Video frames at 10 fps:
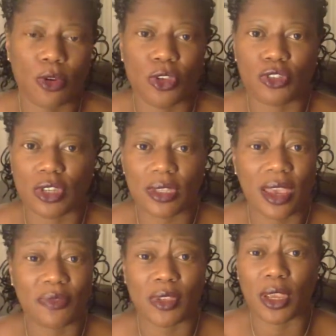You just
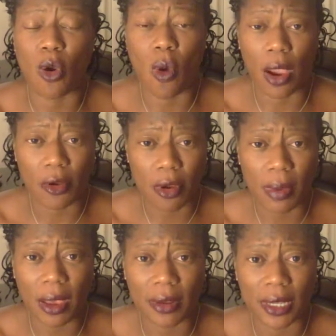have to inquire
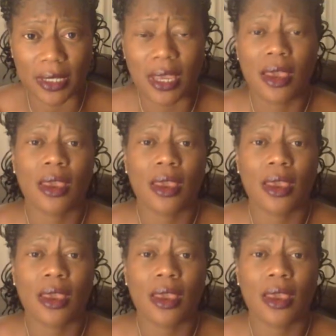about it,